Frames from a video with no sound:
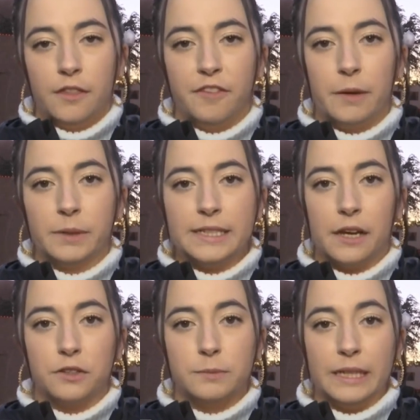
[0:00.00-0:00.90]
The family
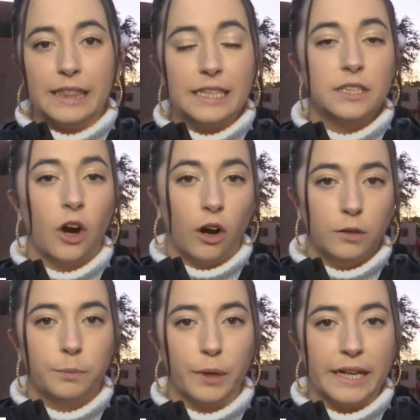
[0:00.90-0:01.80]
tells me this
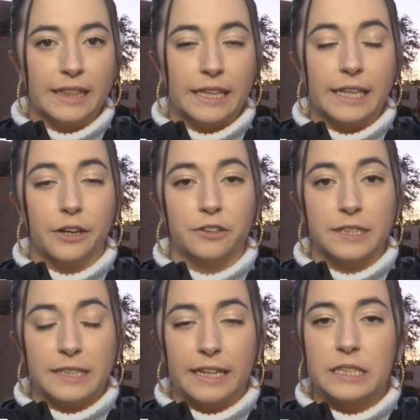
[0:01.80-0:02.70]
heartbreak that they are
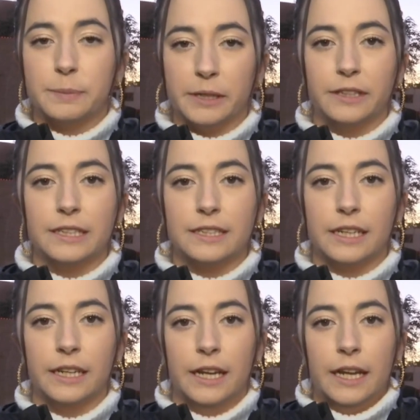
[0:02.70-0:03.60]

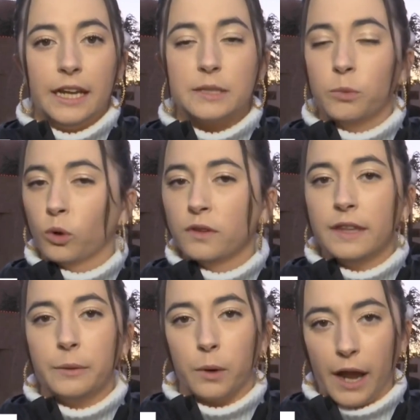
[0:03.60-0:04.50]
experiencing is more than
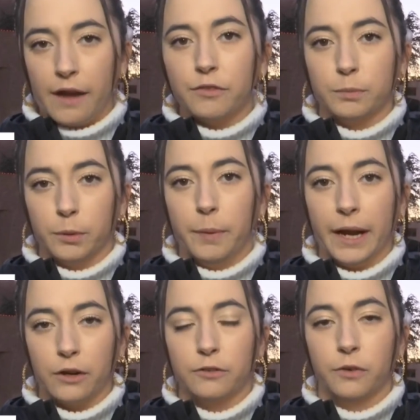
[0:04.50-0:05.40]
they were ever
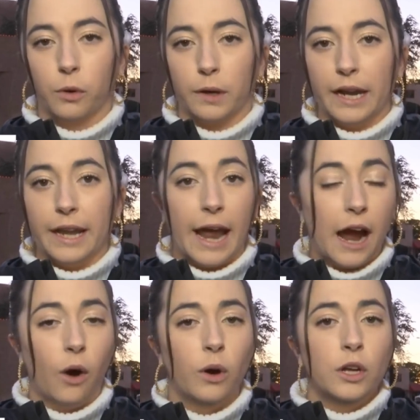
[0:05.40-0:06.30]
prepared for. And
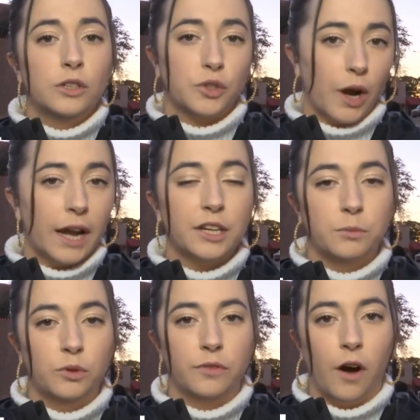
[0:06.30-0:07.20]
now, trying to
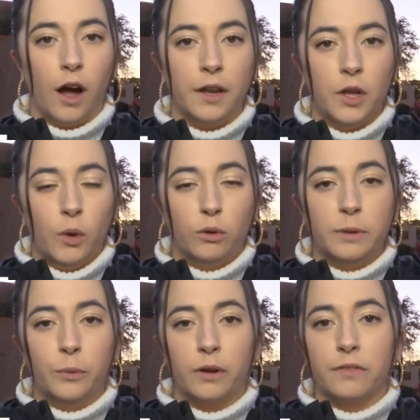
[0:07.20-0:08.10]
move on will
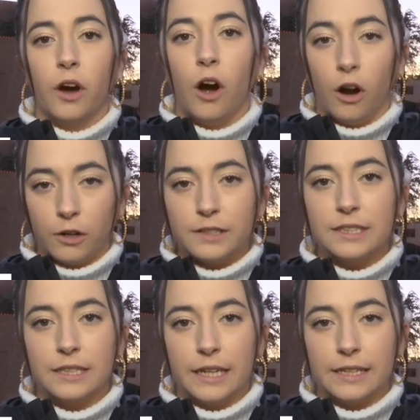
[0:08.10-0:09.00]
be one of the
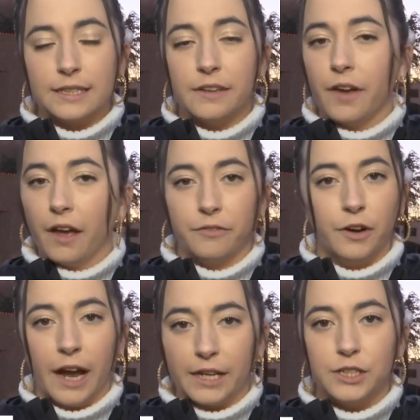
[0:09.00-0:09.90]
hardest things they've
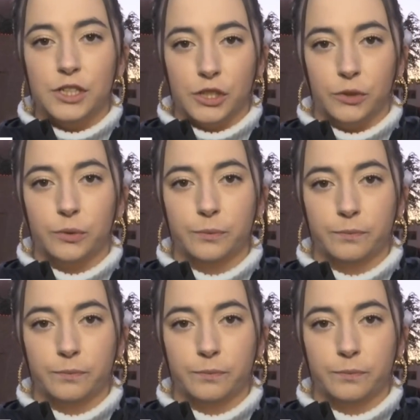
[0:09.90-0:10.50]
ever had to do.